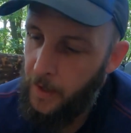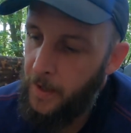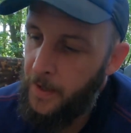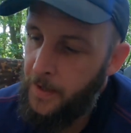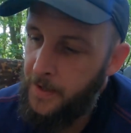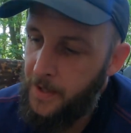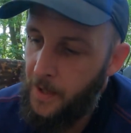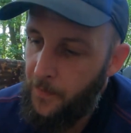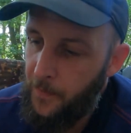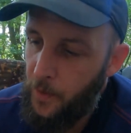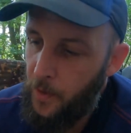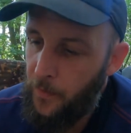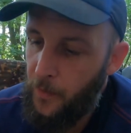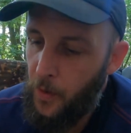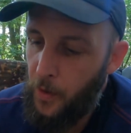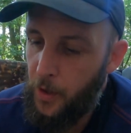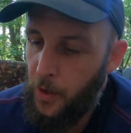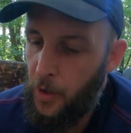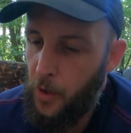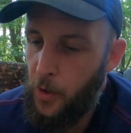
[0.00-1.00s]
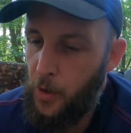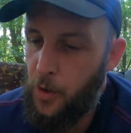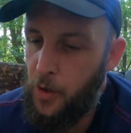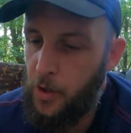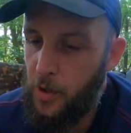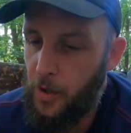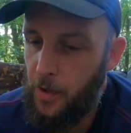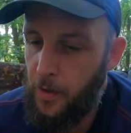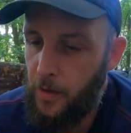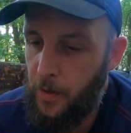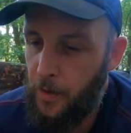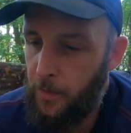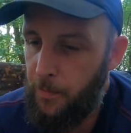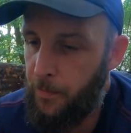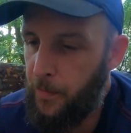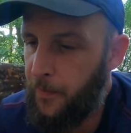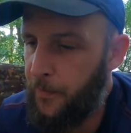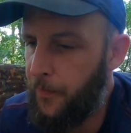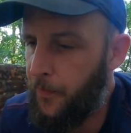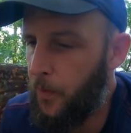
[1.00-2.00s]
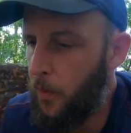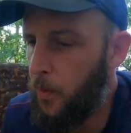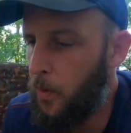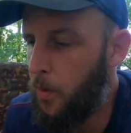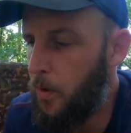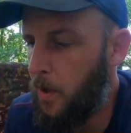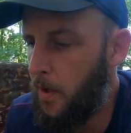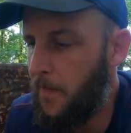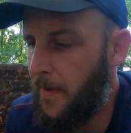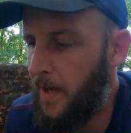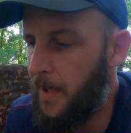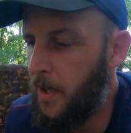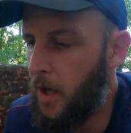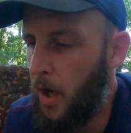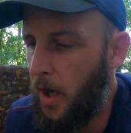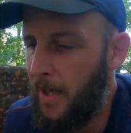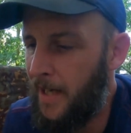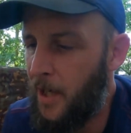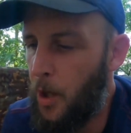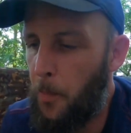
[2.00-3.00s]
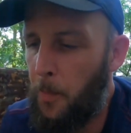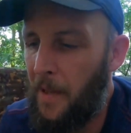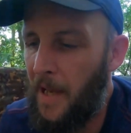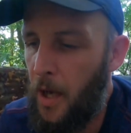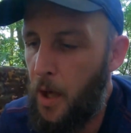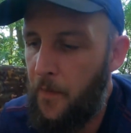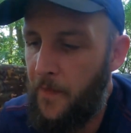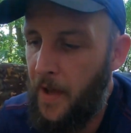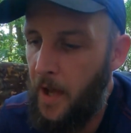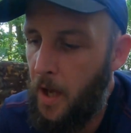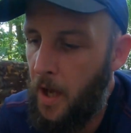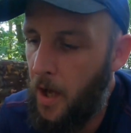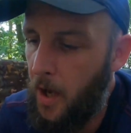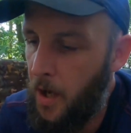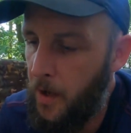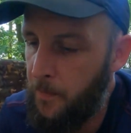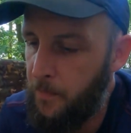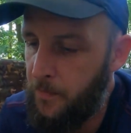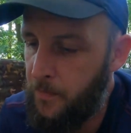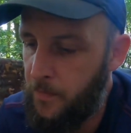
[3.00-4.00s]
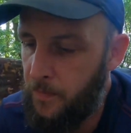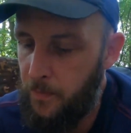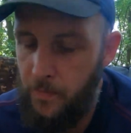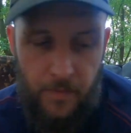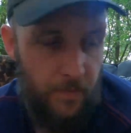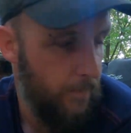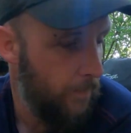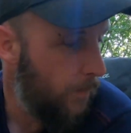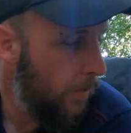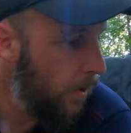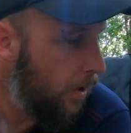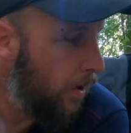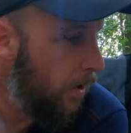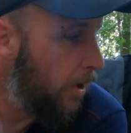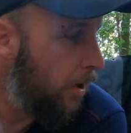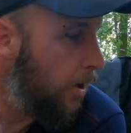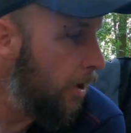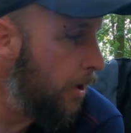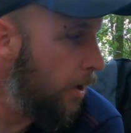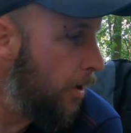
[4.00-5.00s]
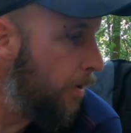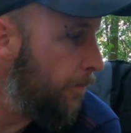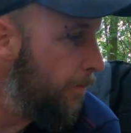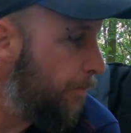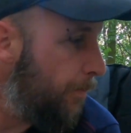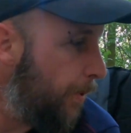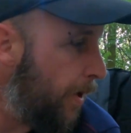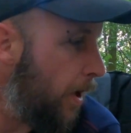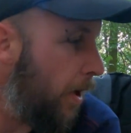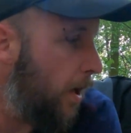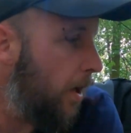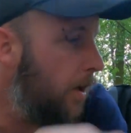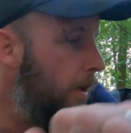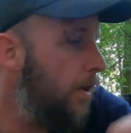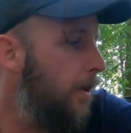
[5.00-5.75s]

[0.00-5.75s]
something I've not used before. I've had a little play with it at home, but